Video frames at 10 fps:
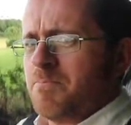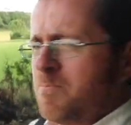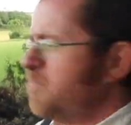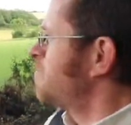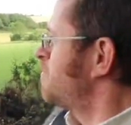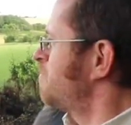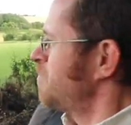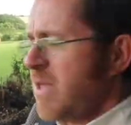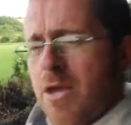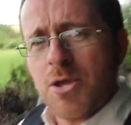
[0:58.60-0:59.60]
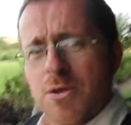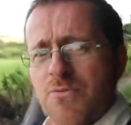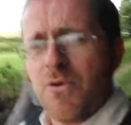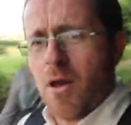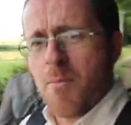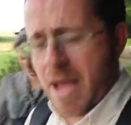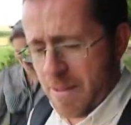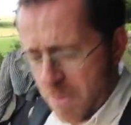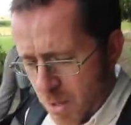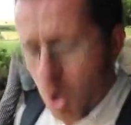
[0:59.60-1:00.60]
Hello! You can follow
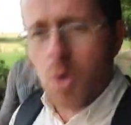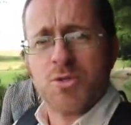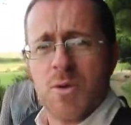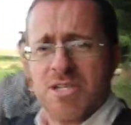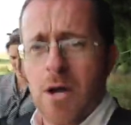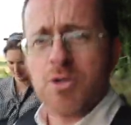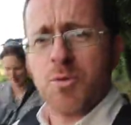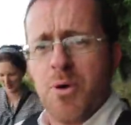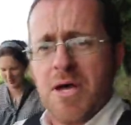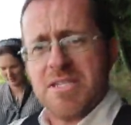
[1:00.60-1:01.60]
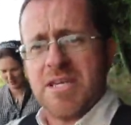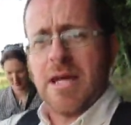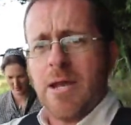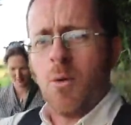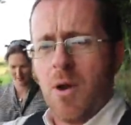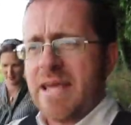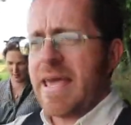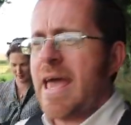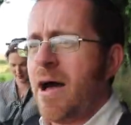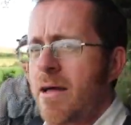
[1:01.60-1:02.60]
Matt on Twitter, I shall put his little link
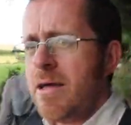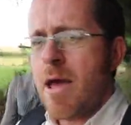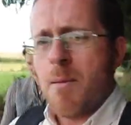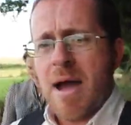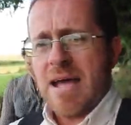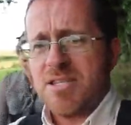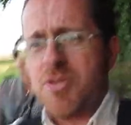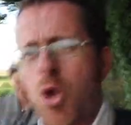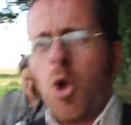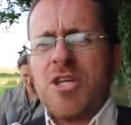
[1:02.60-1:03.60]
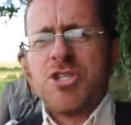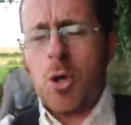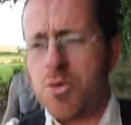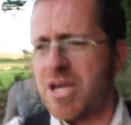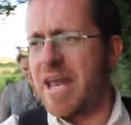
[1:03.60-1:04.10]
here. Matt has a knowledge on